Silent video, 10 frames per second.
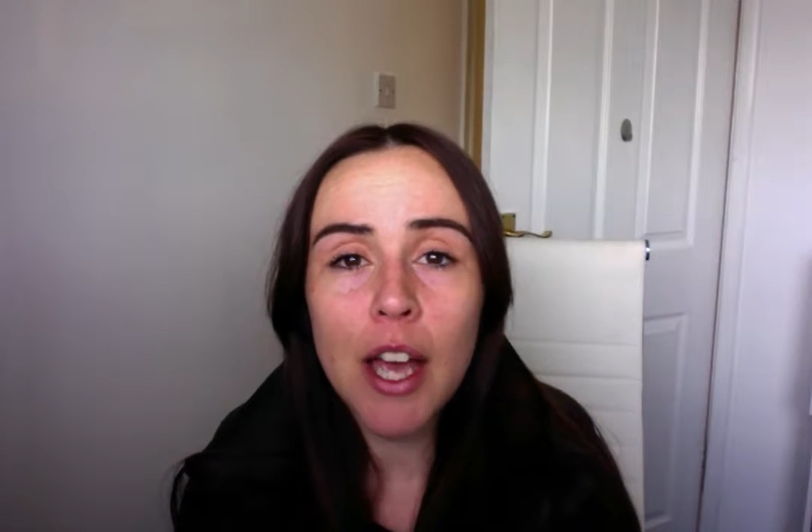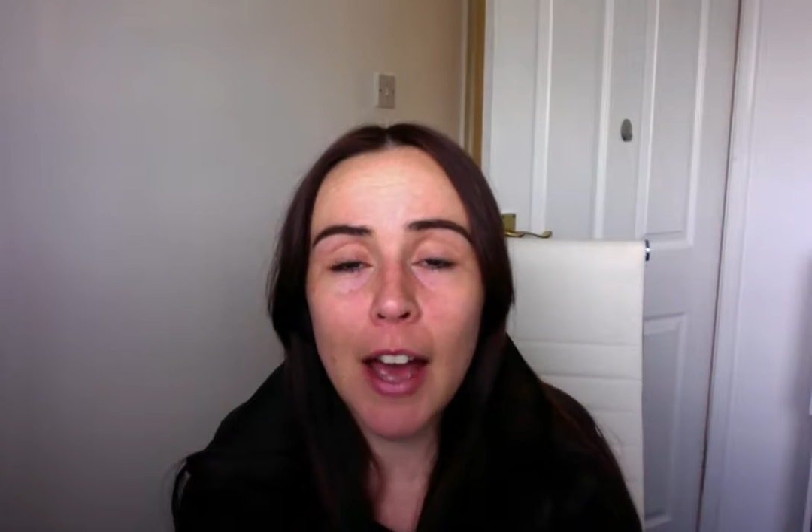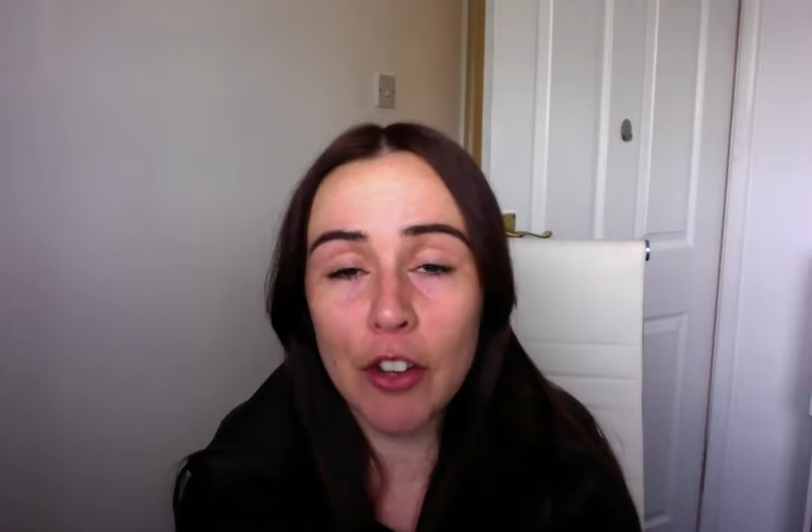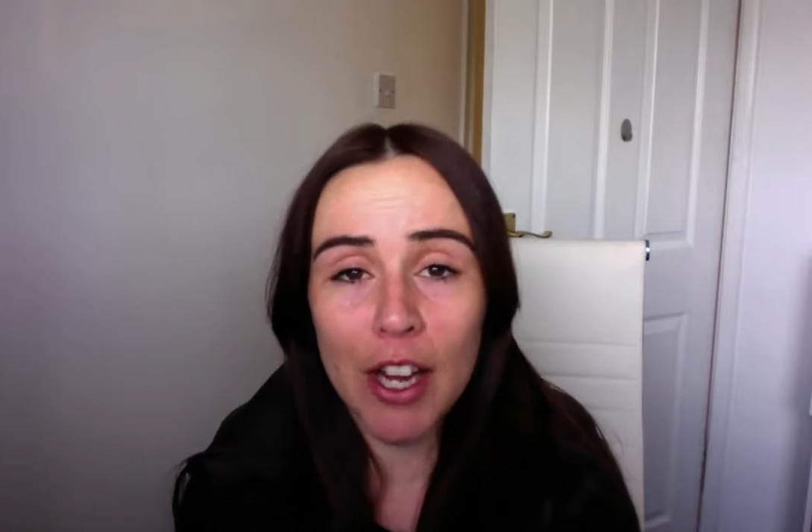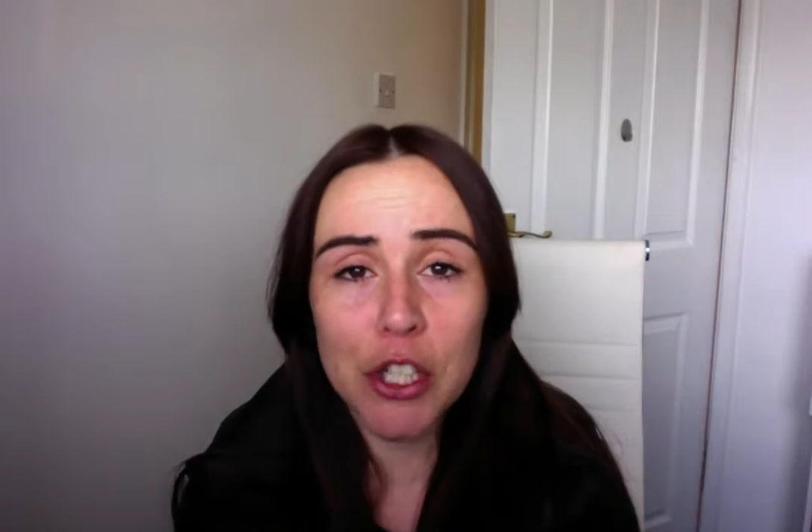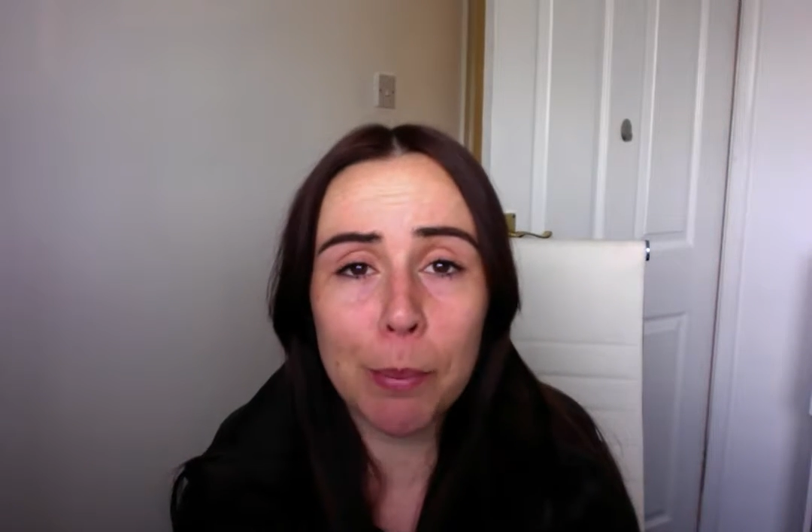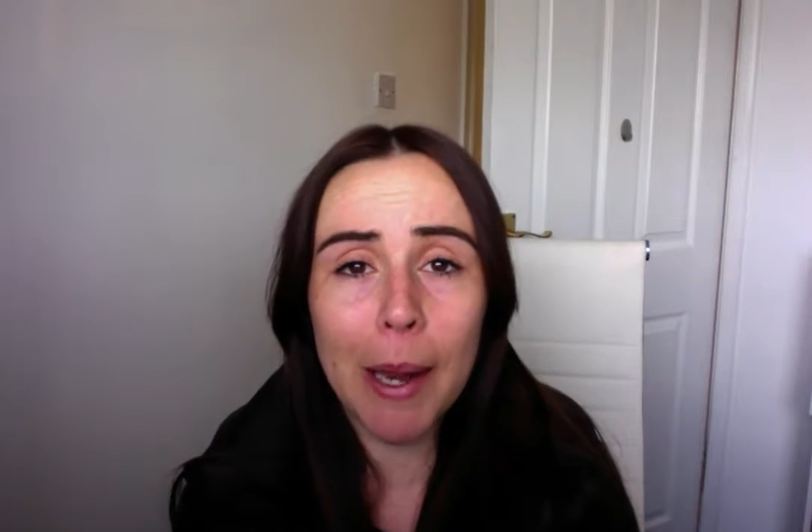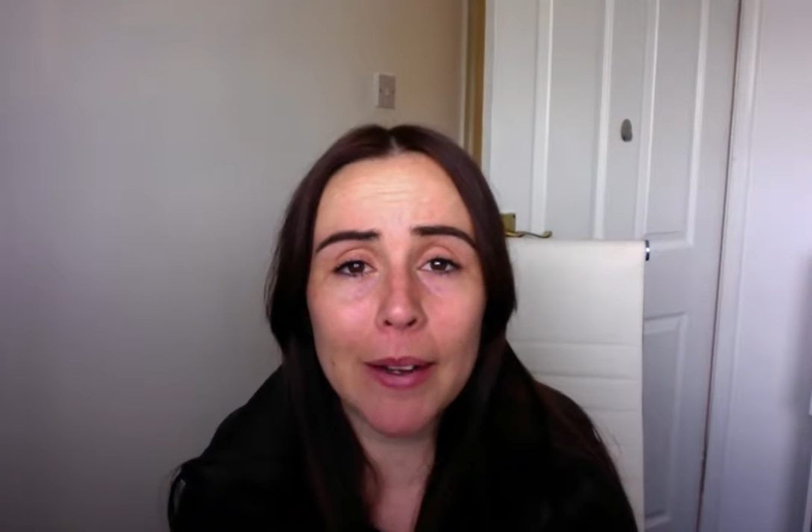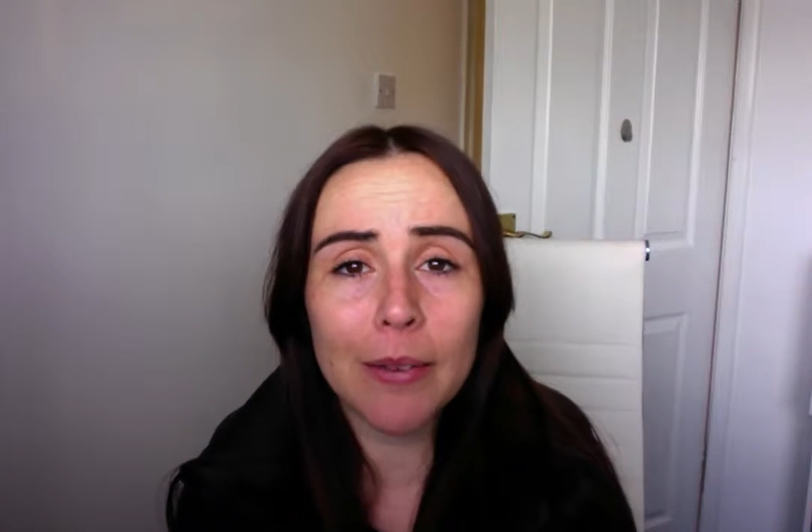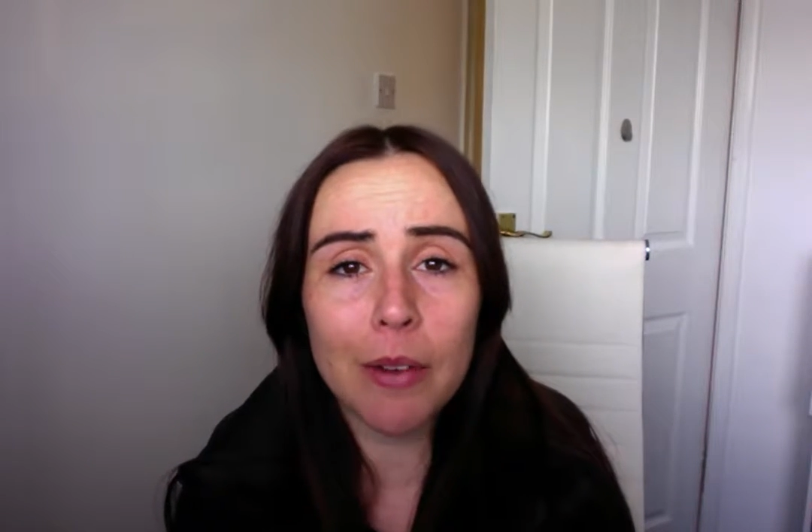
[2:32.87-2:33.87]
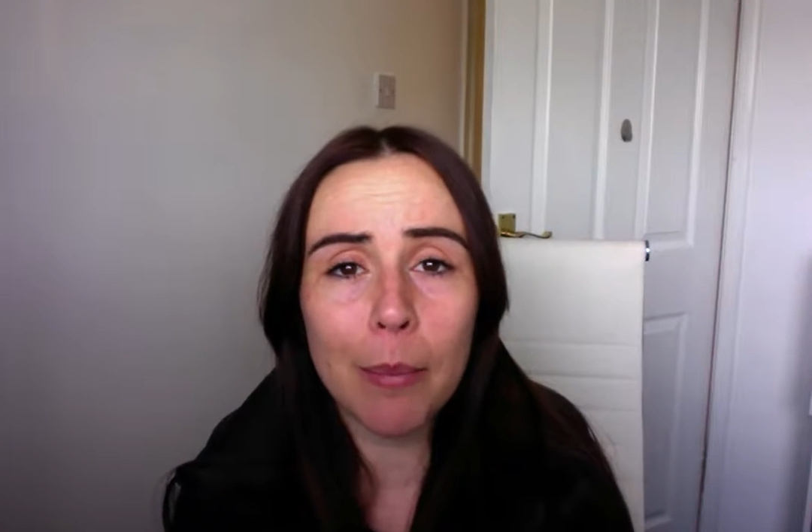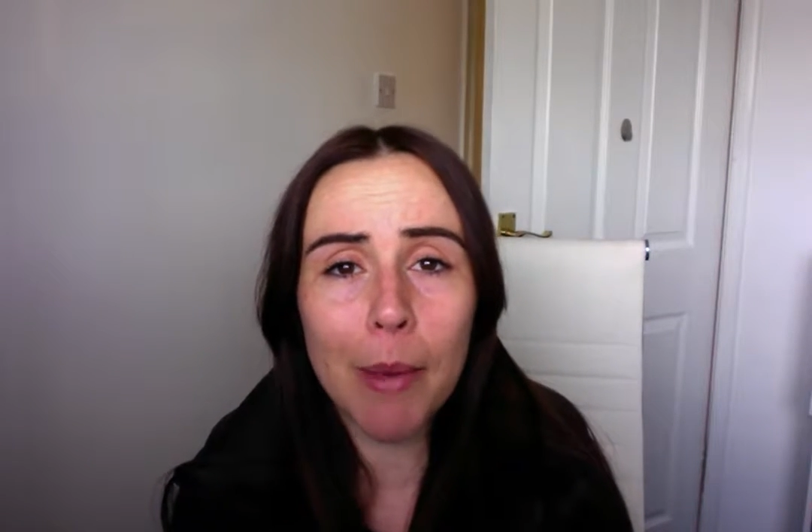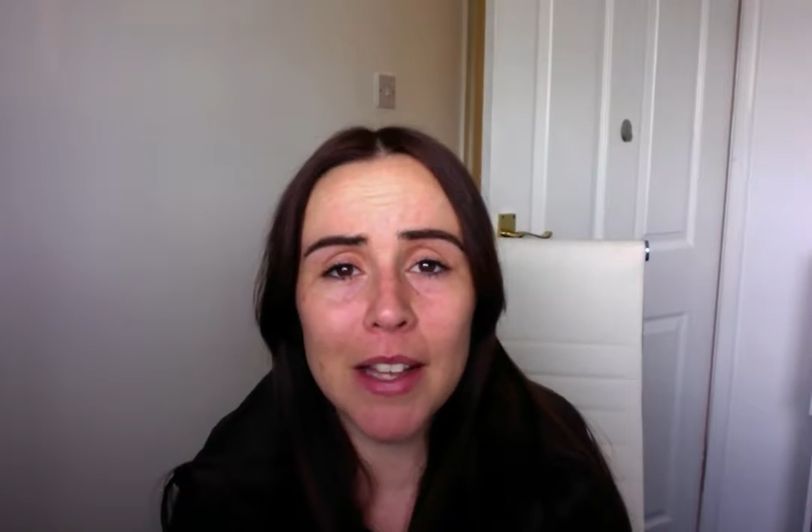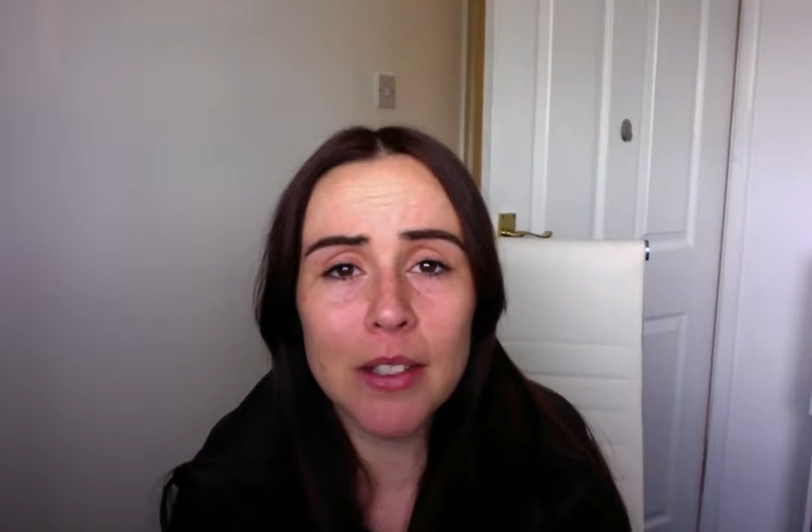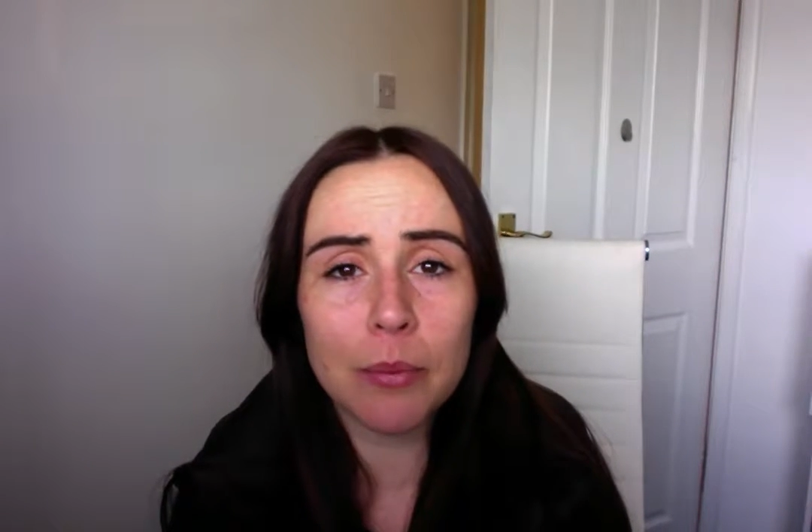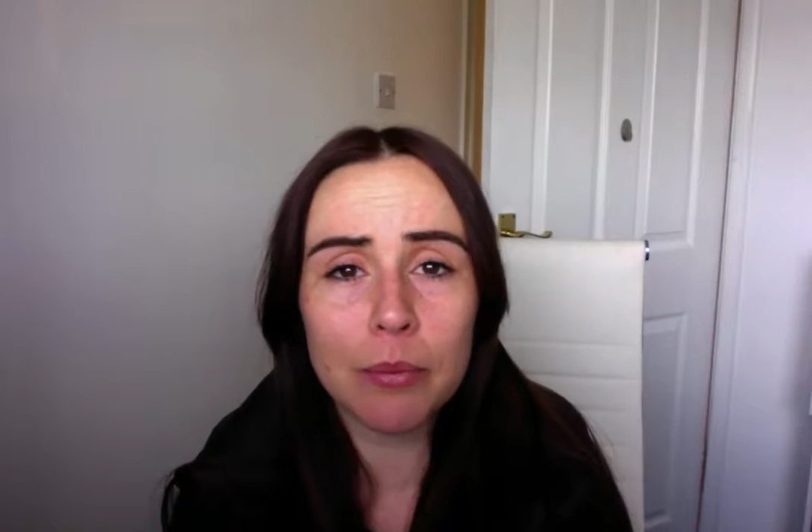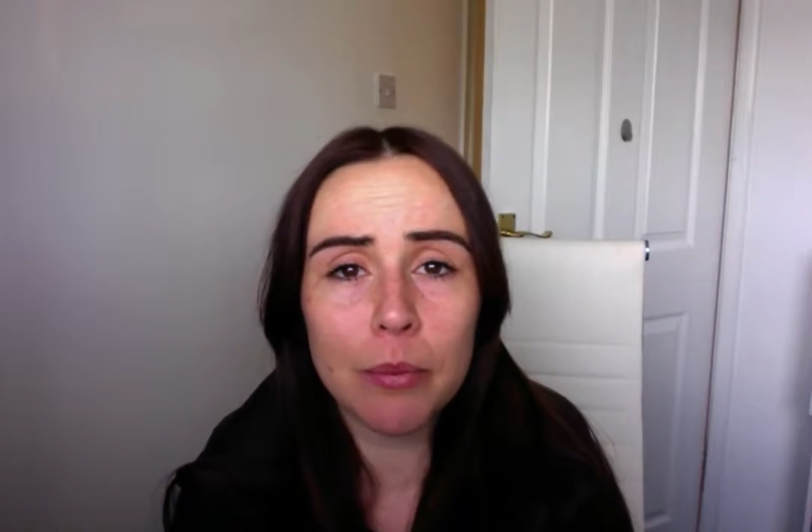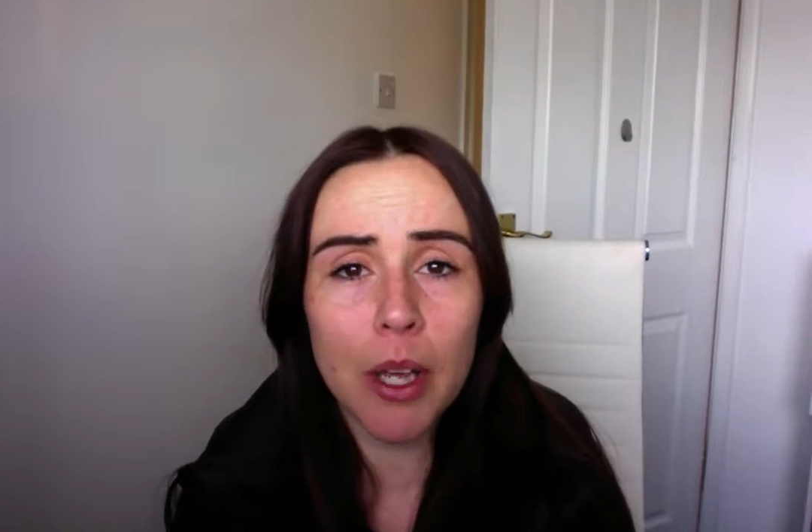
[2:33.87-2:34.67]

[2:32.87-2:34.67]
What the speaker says: have an action plan and make some